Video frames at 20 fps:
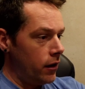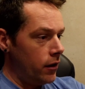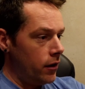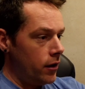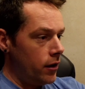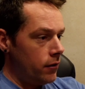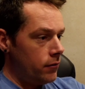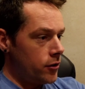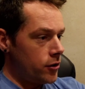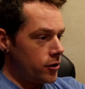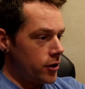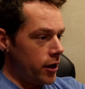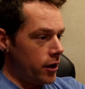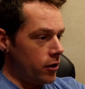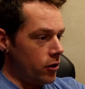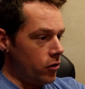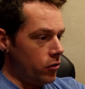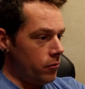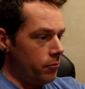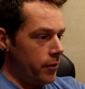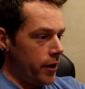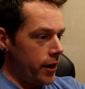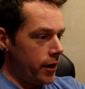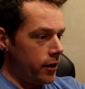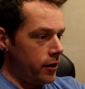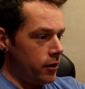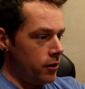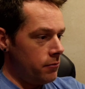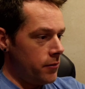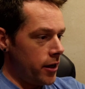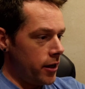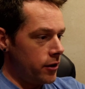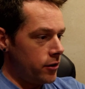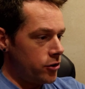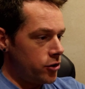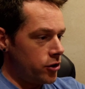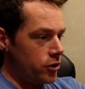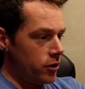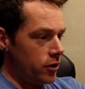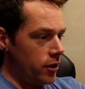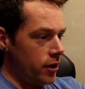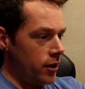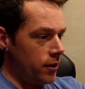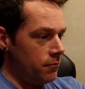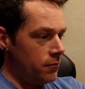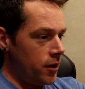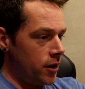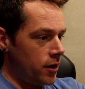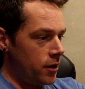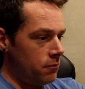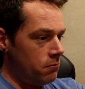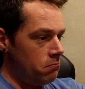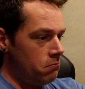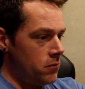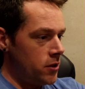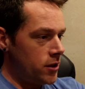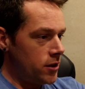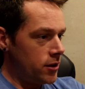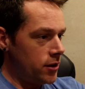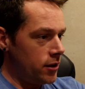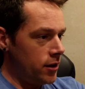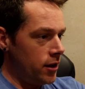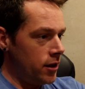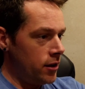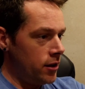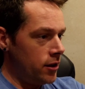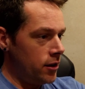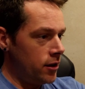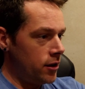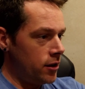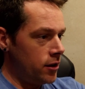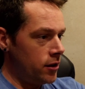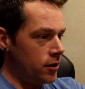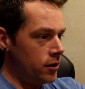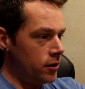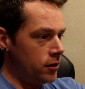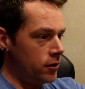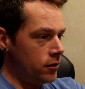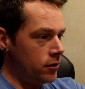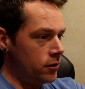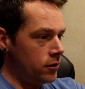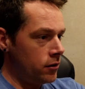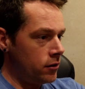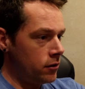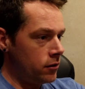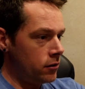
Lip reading: Just kind of going back here, making sure I'm not missing anything.